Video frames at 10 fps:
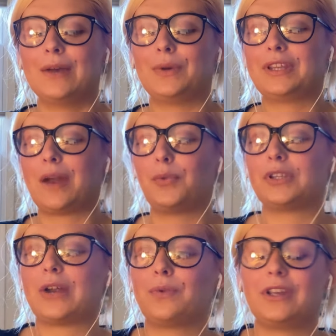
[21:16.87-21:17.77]
with
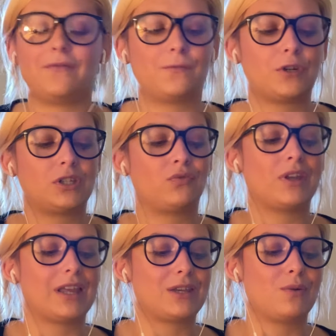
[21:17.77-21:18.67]
Temperance, I really just
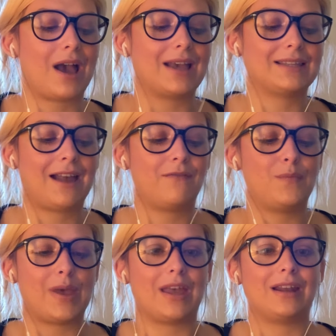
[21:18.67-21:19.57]
feel like you guys have
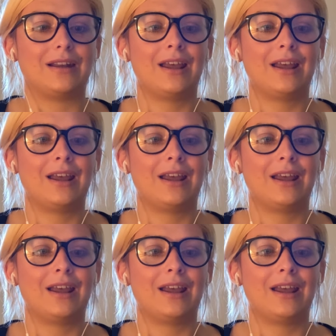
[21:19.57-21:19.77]
been,